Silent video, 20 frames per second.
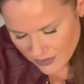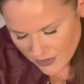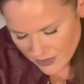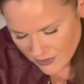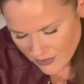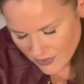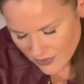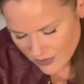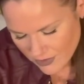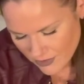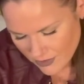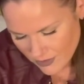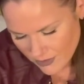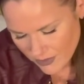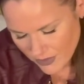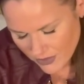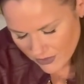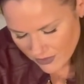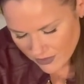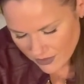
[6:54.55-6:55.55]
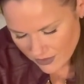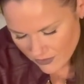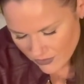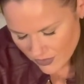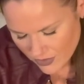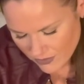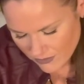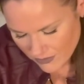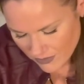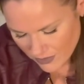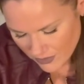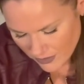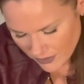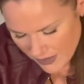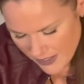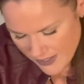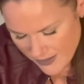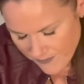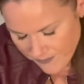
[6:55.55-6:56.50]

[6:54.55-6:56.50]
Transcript: It's about the energy of the thing.